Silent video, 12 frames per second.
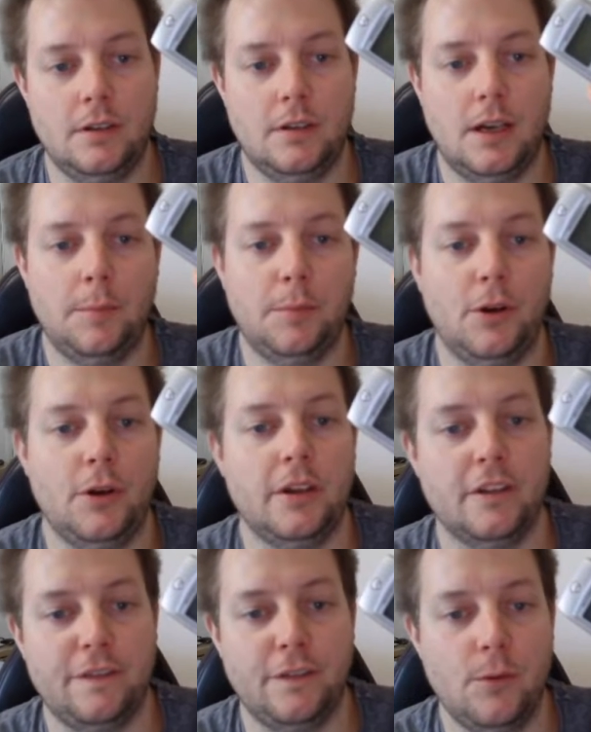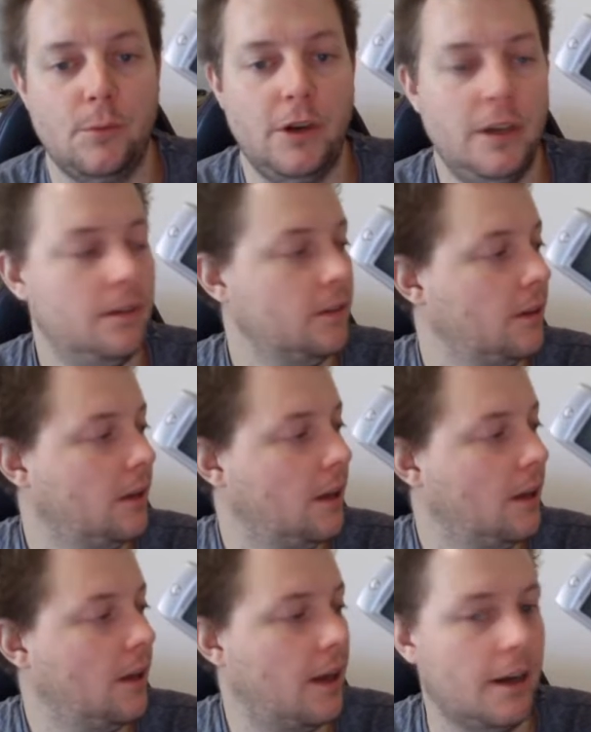uploading the firmware.
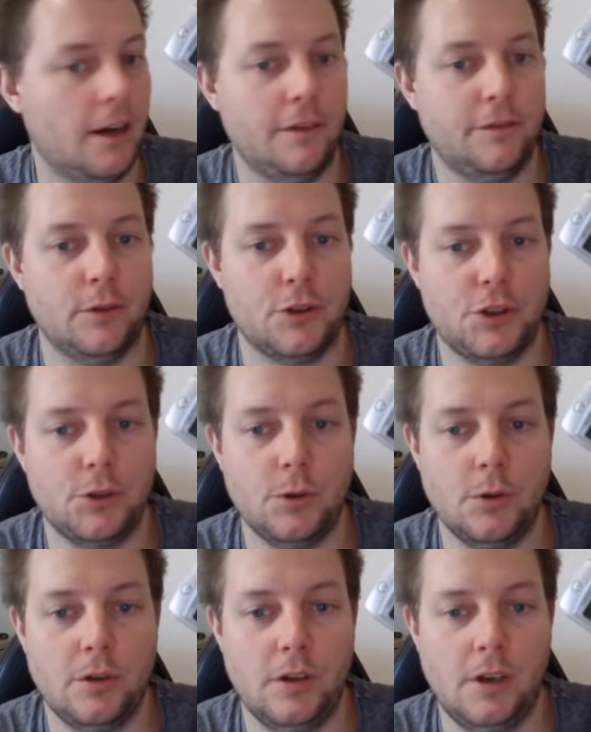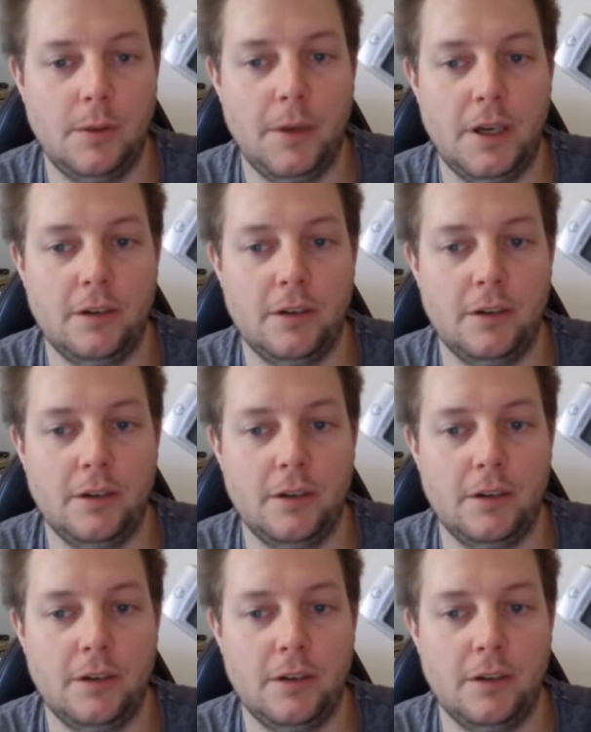And after a short amount of